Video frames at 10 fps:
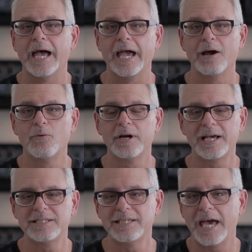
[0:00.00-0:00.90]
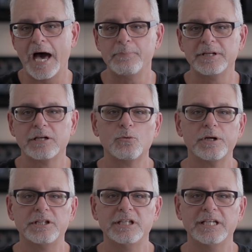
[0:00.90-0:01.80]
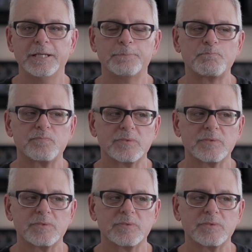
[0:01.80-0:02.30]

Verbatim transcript: And what I see happening with the